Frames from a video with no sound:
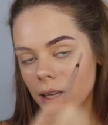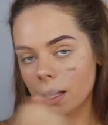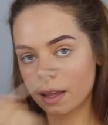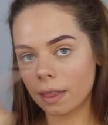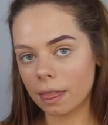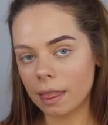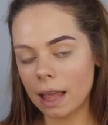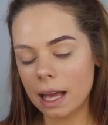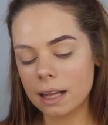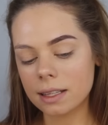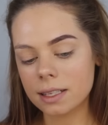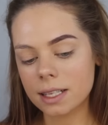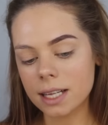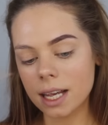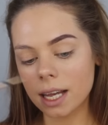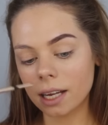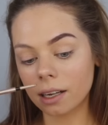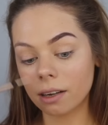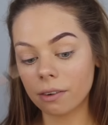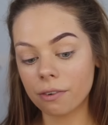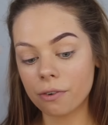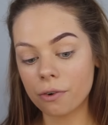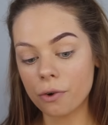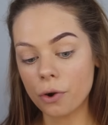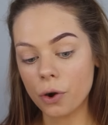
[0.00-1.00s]
And that's
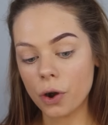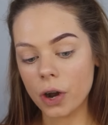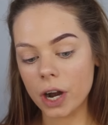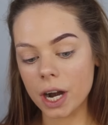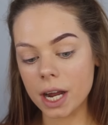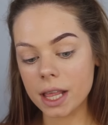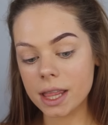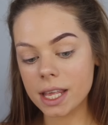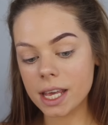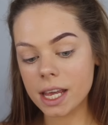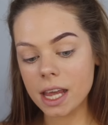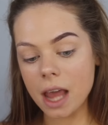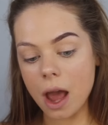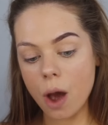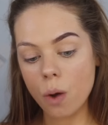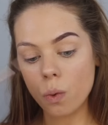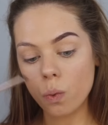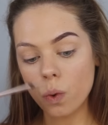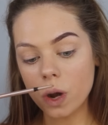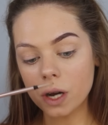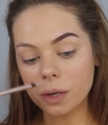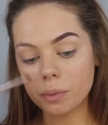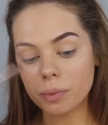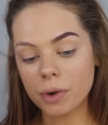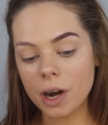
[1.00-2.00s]
it for the
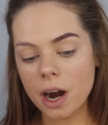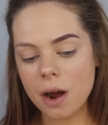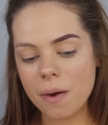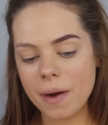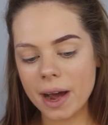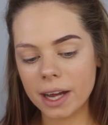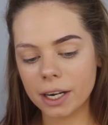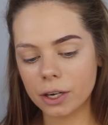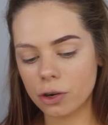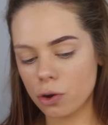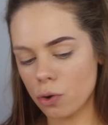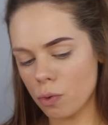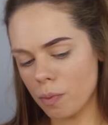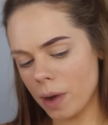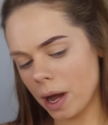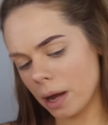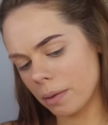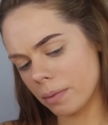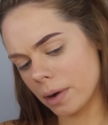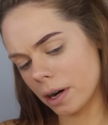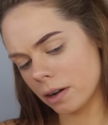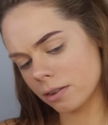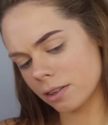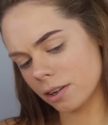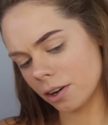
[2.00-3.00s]
one brow. I know my
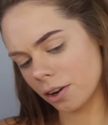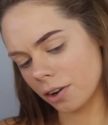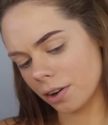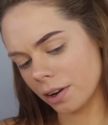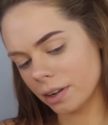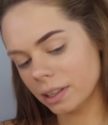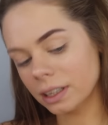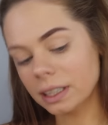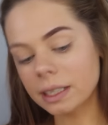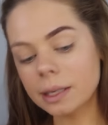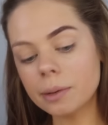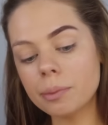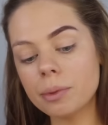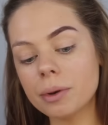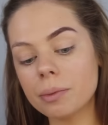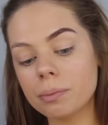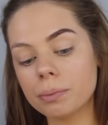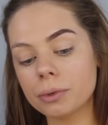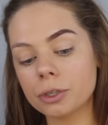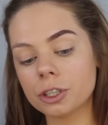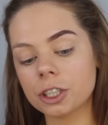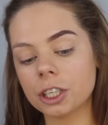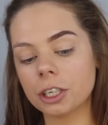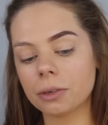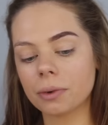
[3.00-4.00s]
brows are a little bit
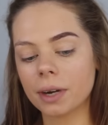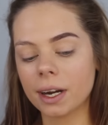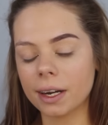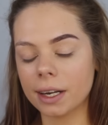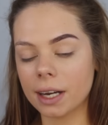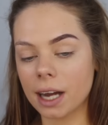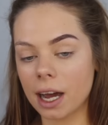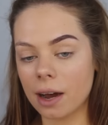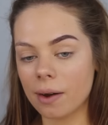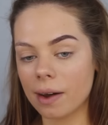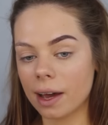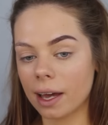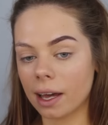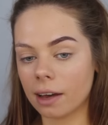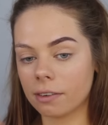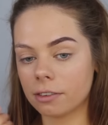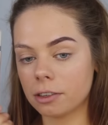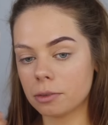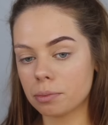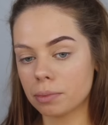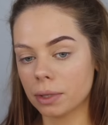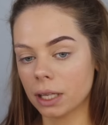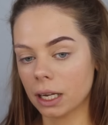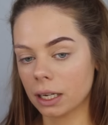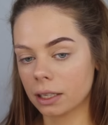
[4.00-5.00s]
bushy right now. I
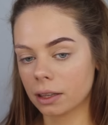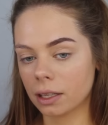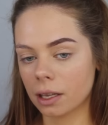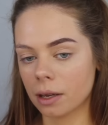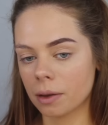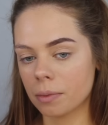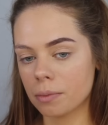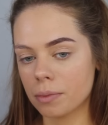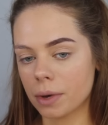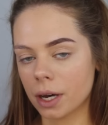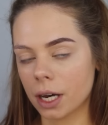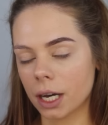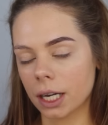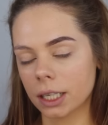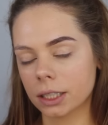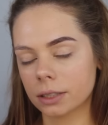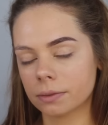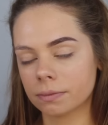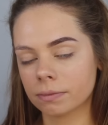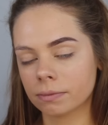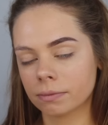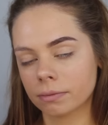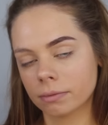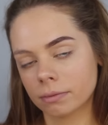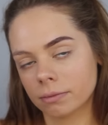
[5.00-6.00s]
haven't plucked them, but
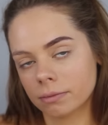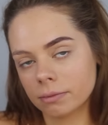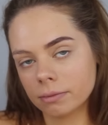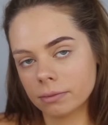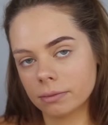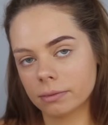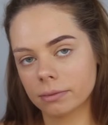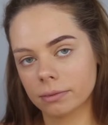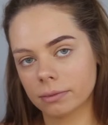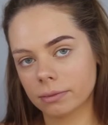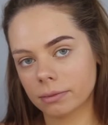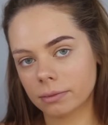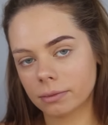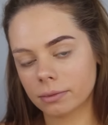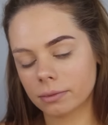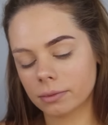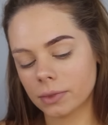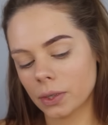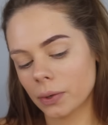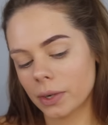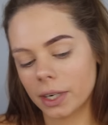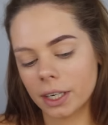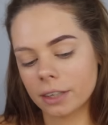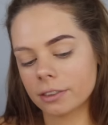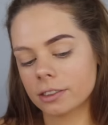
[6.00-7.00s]

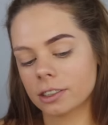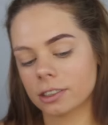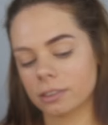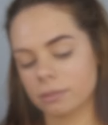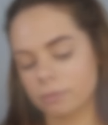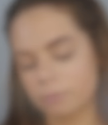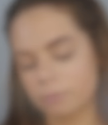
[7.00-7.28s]
whatever.